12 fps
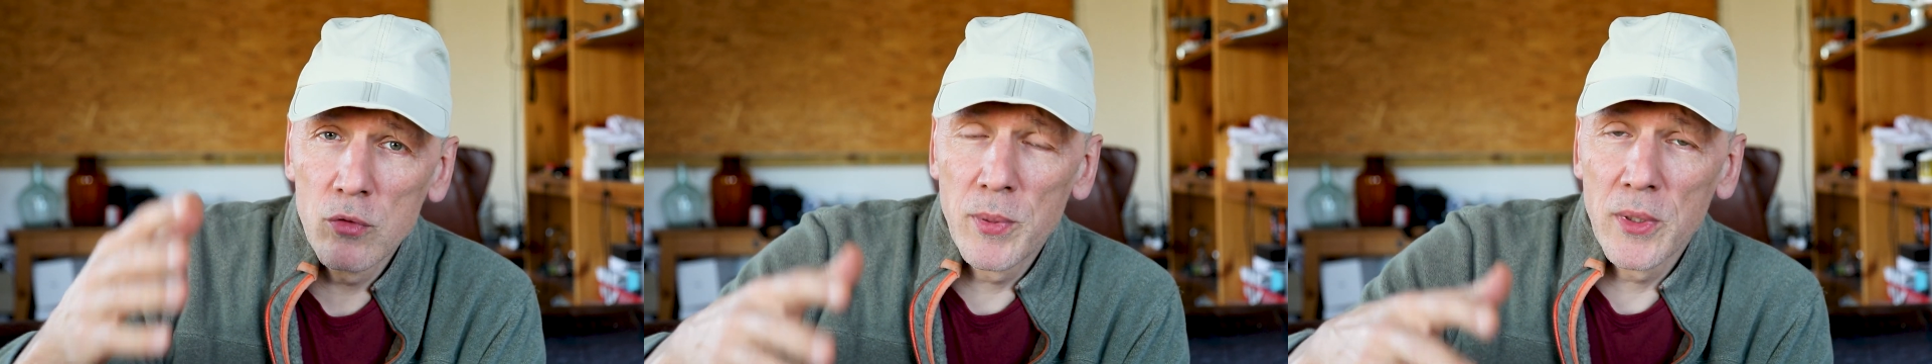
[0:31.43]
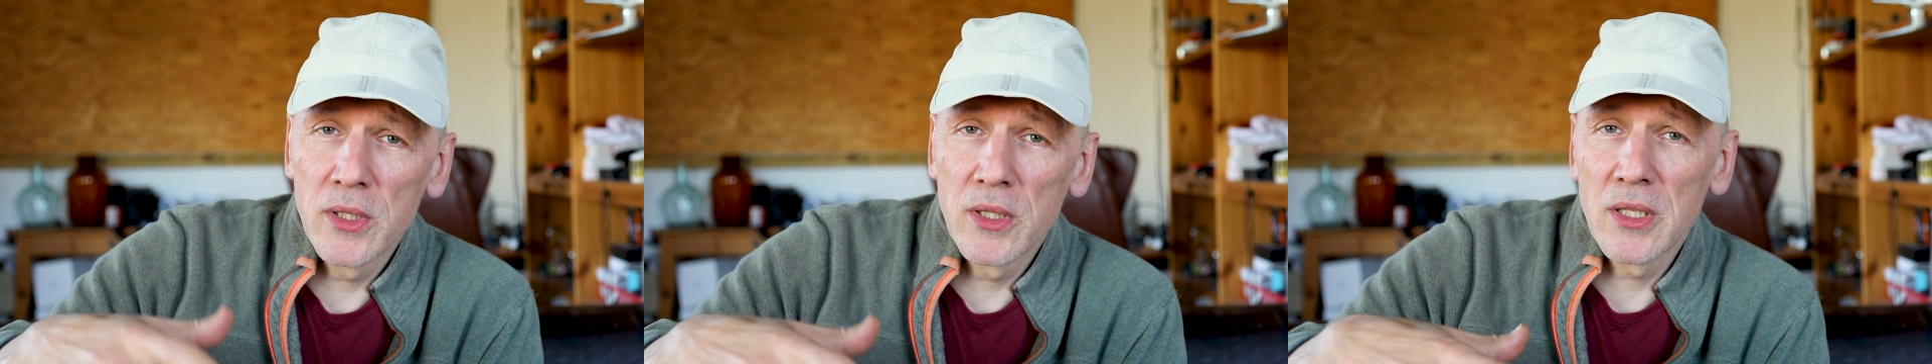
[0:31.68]

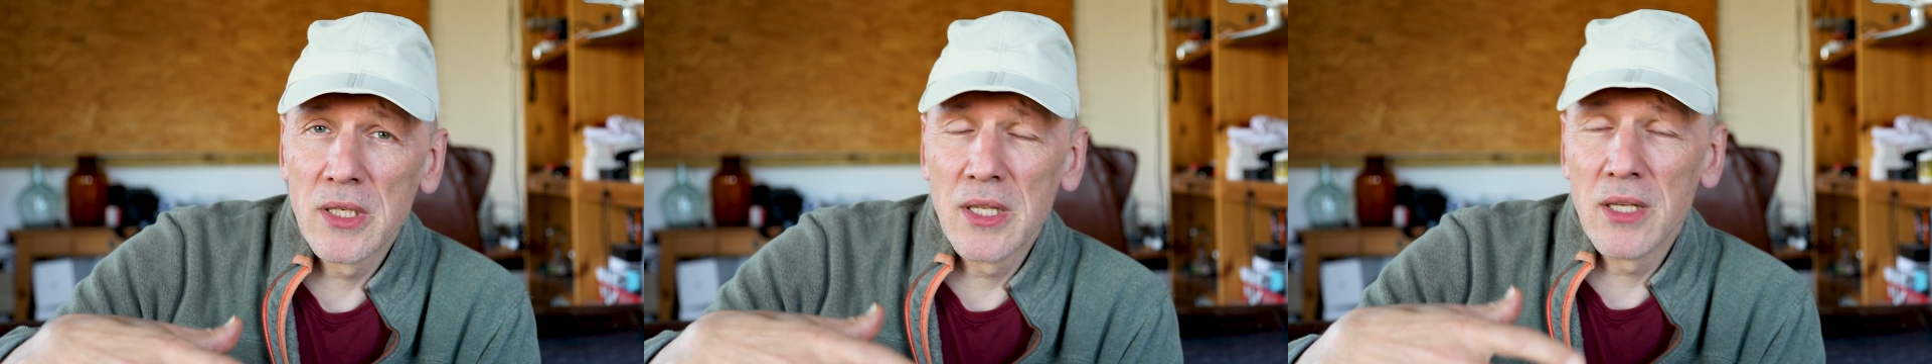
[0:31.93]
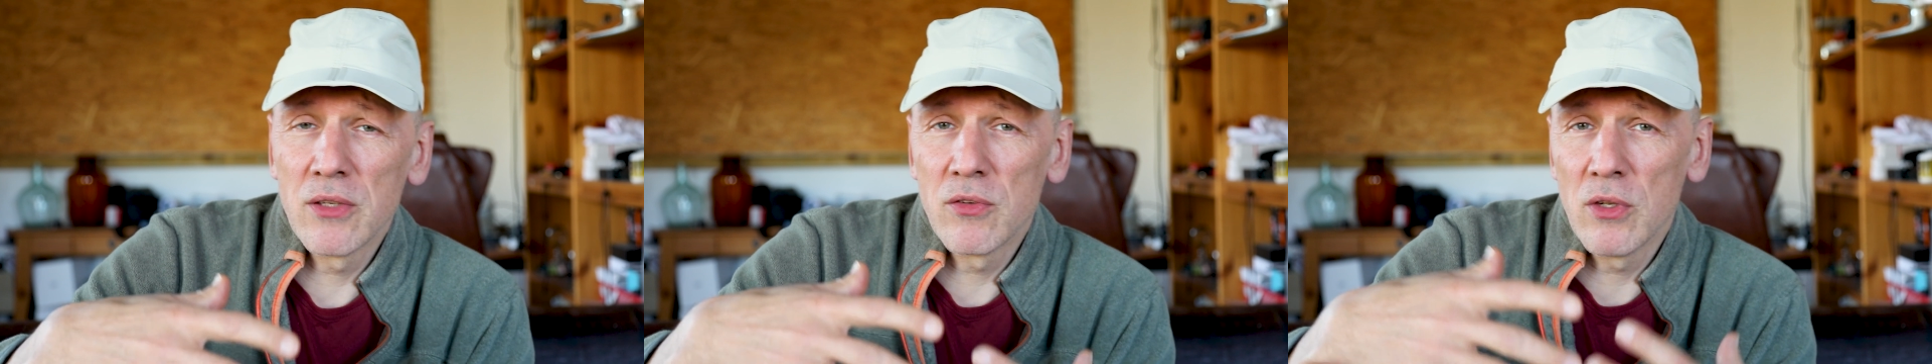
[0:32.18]
but
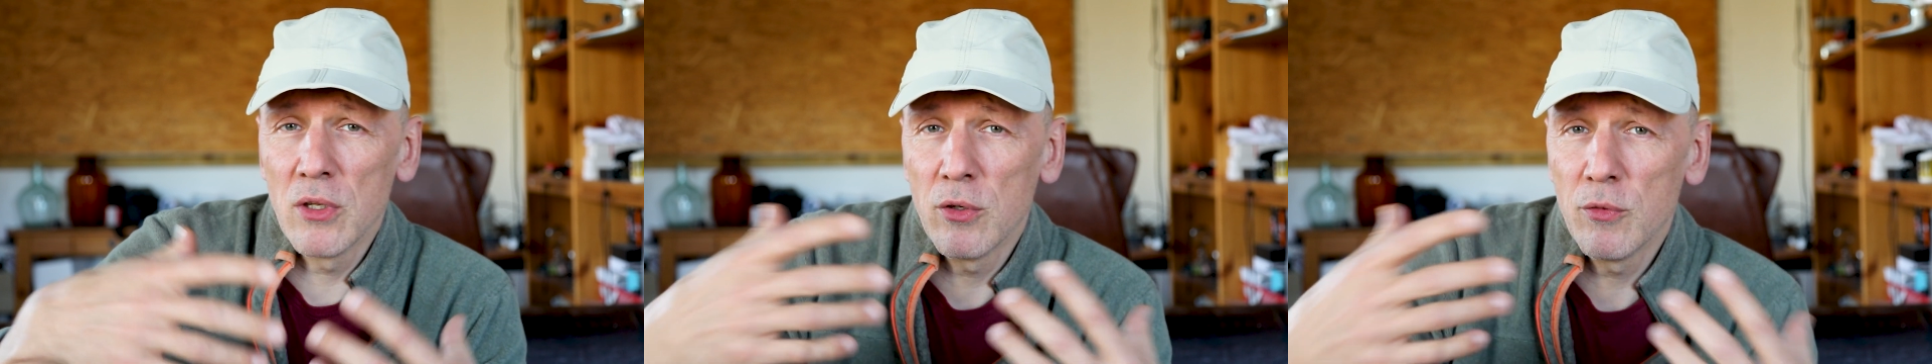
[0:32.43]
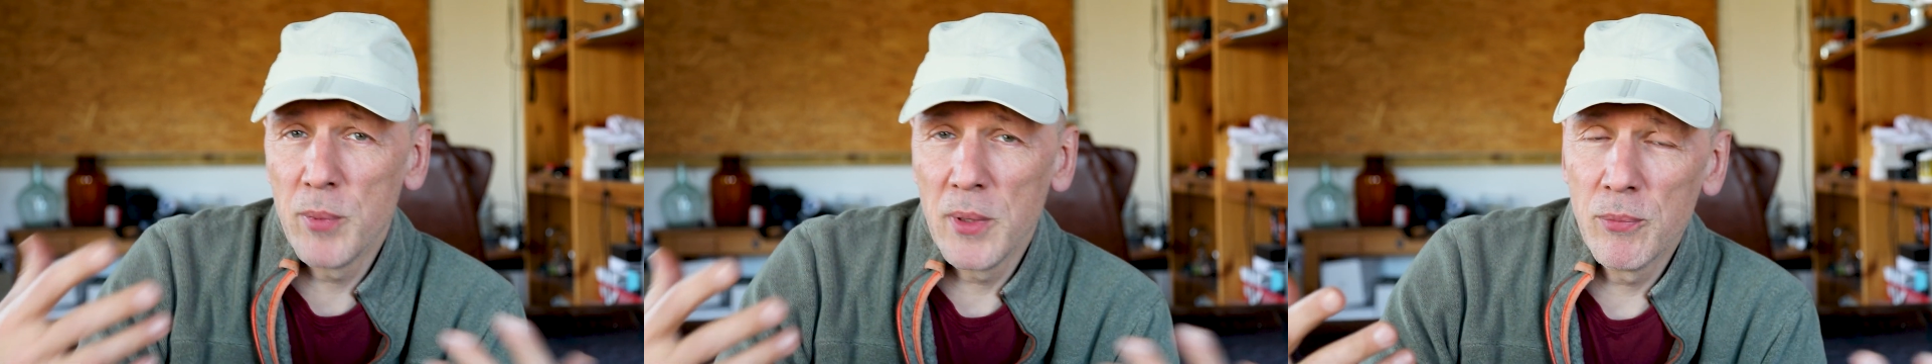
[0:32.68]
there's a lot
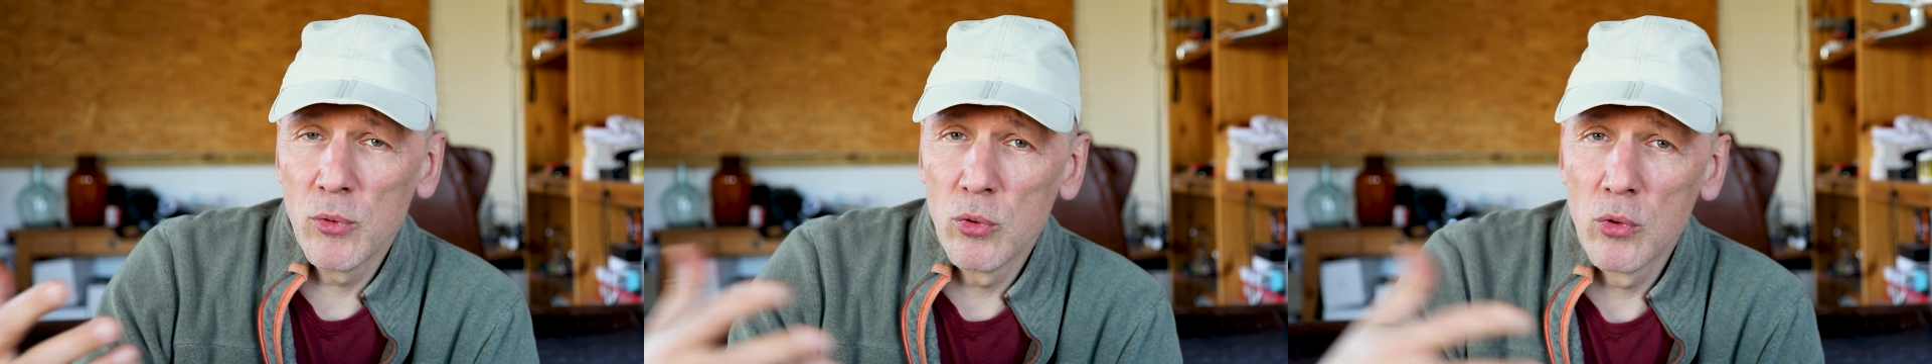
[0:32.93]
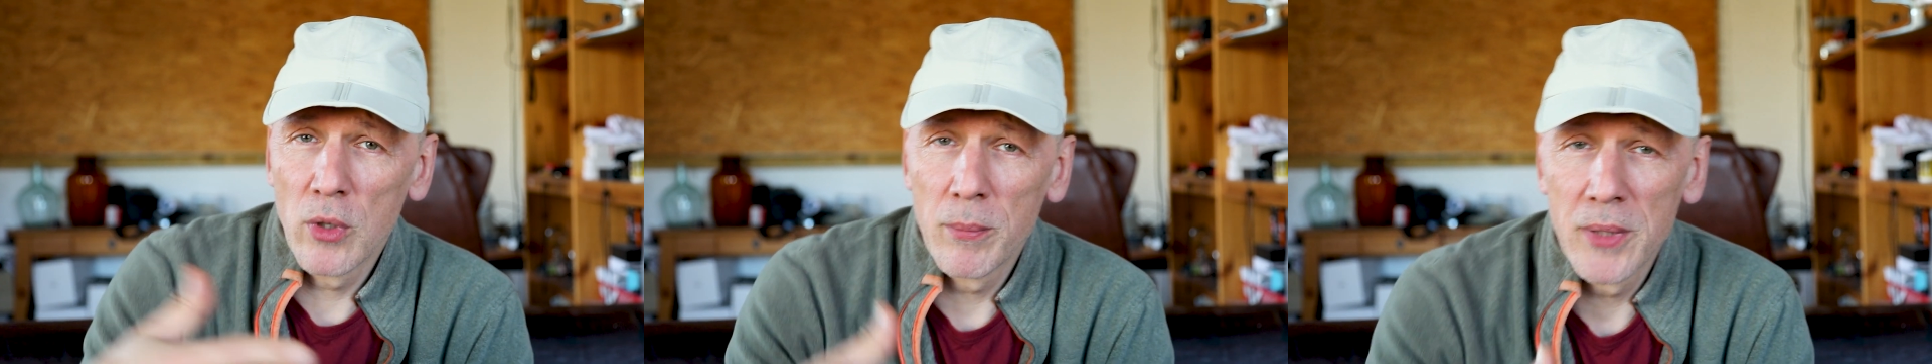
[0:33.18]
of people
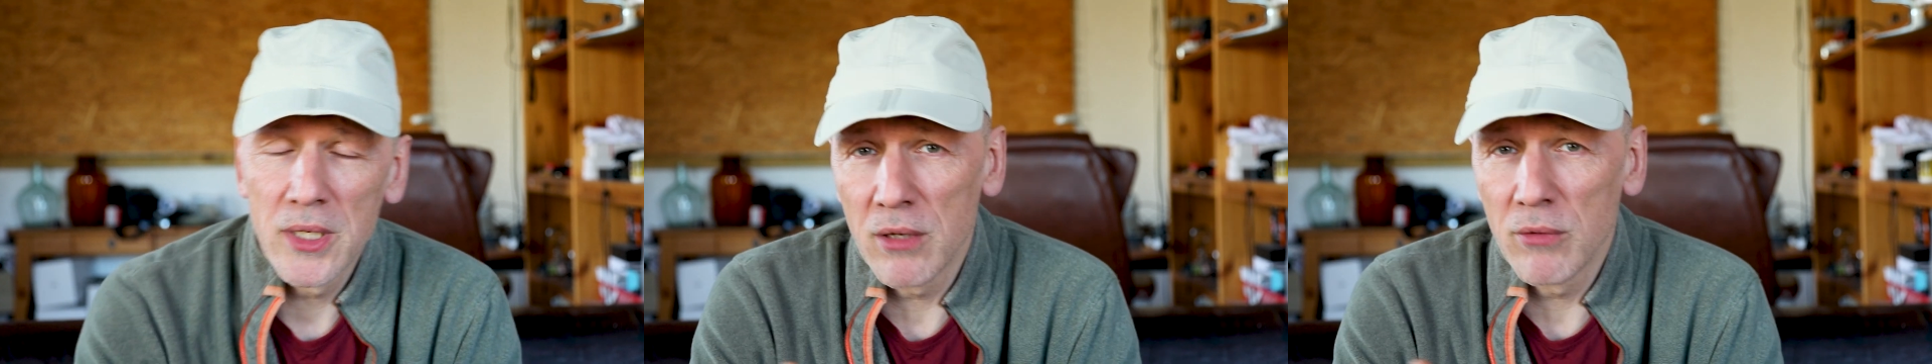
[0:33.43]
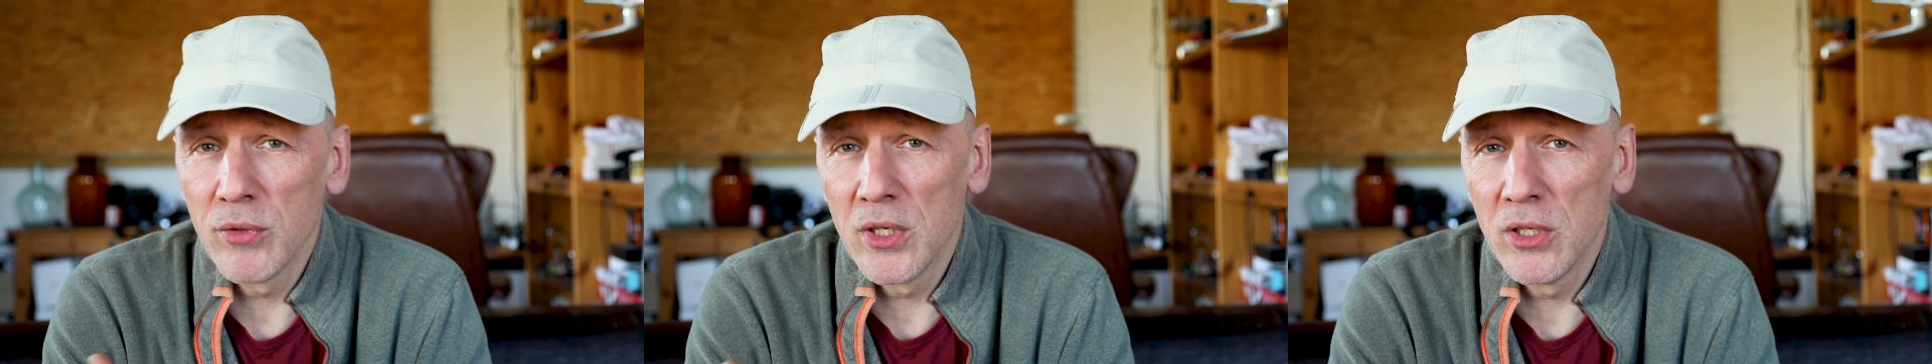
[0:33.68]
who are
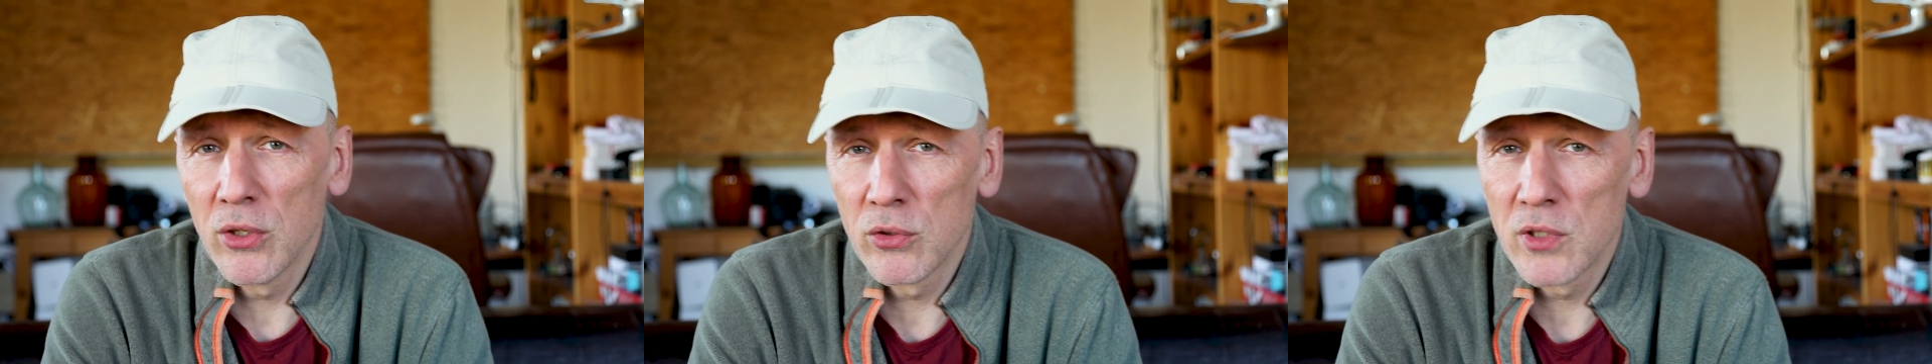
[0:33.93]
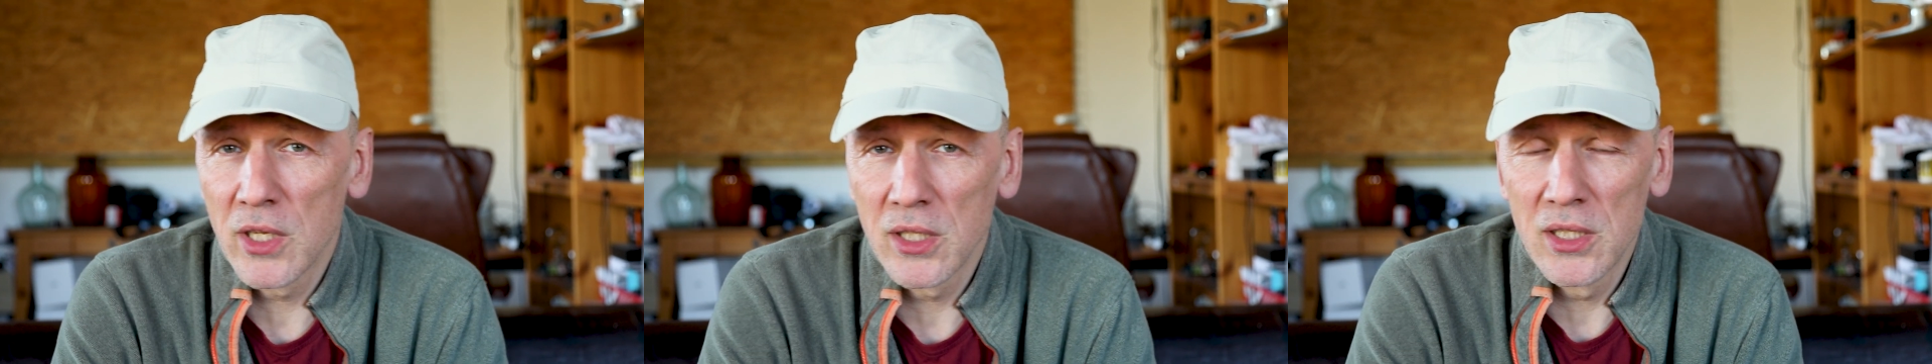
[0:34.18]
making
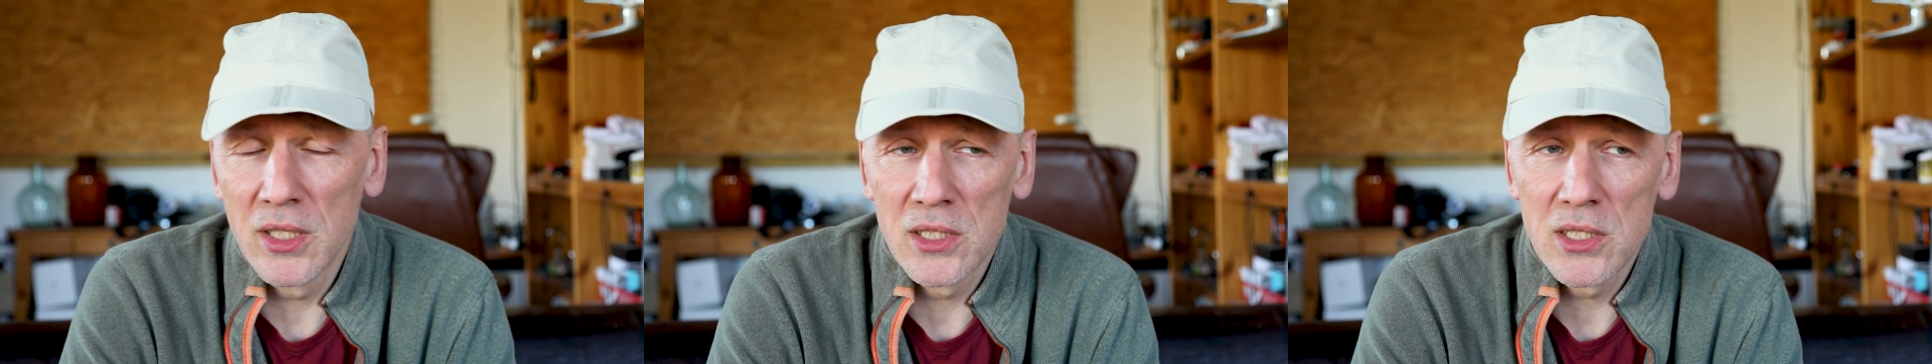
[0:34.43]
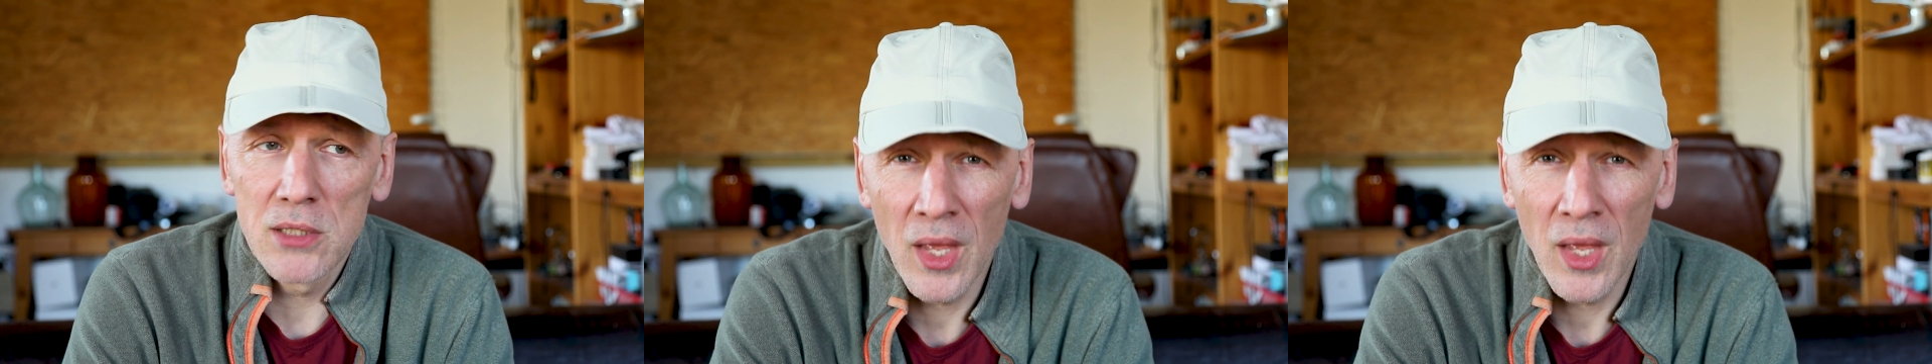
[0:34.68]
videos like this,